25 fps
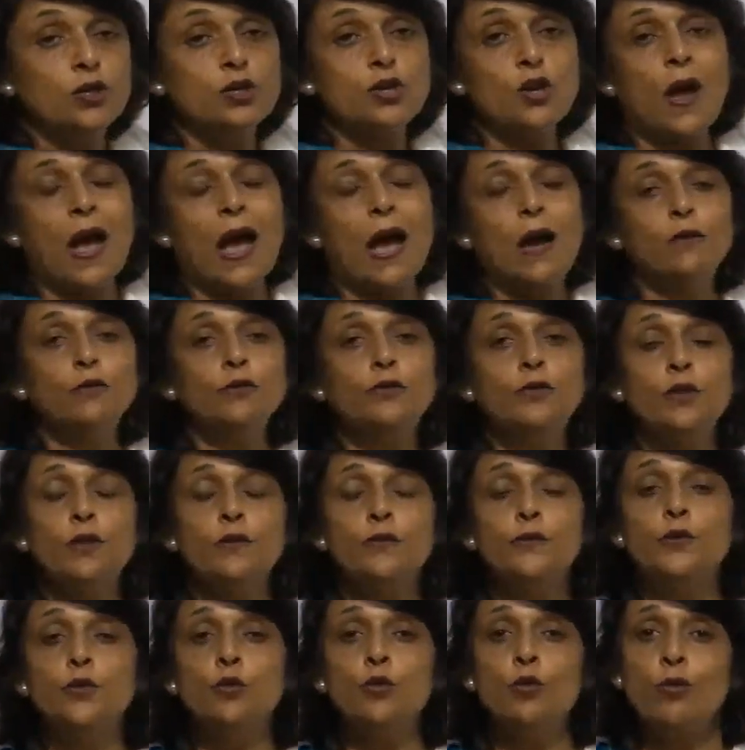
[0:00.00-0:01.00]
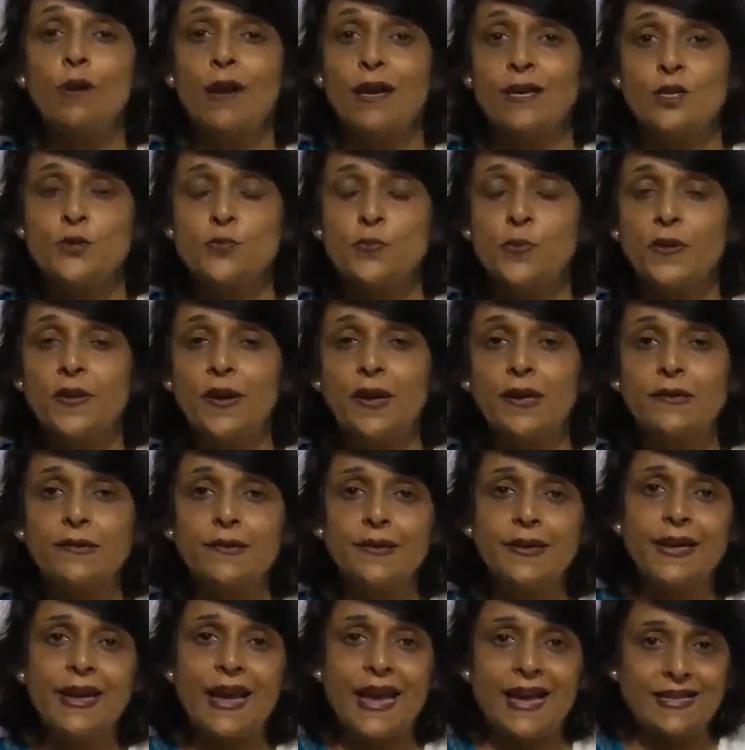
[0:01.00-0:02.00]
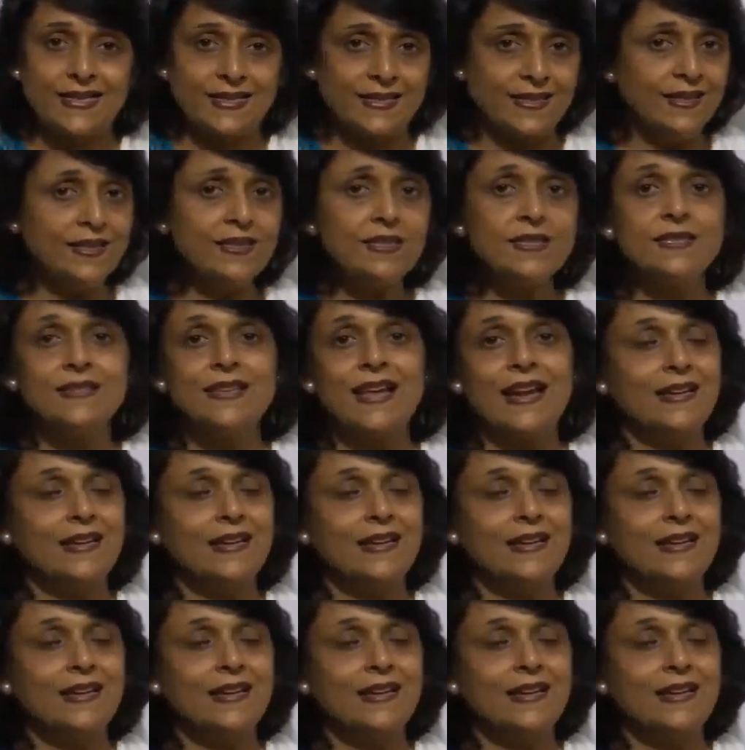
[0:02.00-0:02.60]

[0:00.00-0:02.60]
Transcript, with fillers: So out of two respiratory gases,